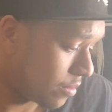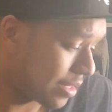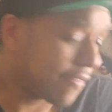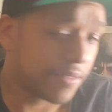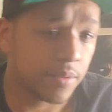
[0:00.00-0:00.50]

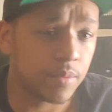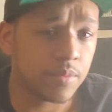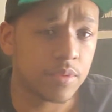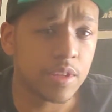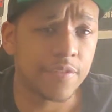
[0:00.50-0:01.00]

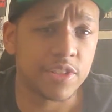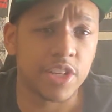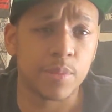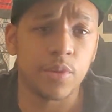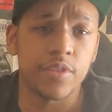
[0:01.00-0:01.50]
Definitely
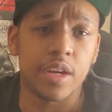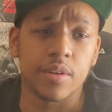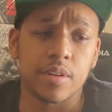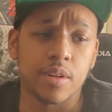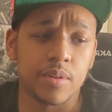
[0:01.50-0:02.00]
check the movie out,
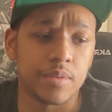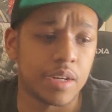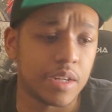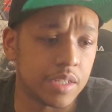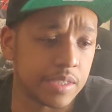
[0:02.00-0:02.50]
you
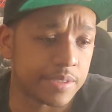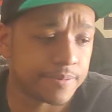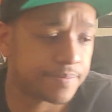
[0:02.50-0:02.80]
know.